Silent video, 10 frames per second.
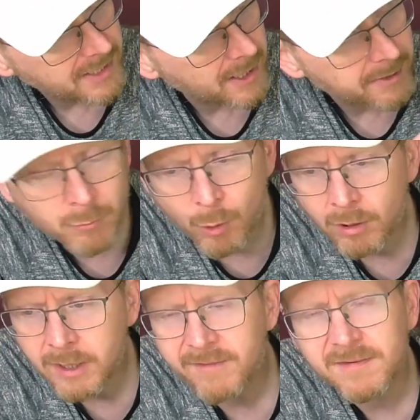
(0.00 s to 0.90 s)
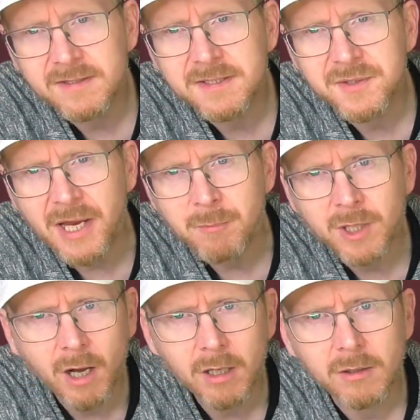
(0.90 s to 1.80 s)
and Mork have the same
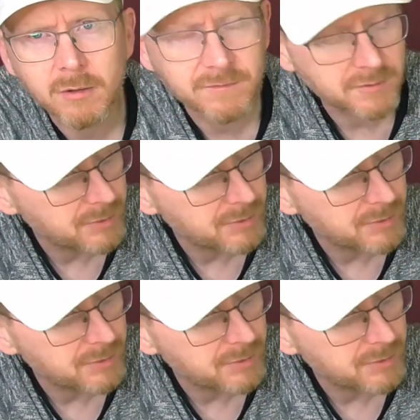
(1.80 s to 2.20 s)
color of the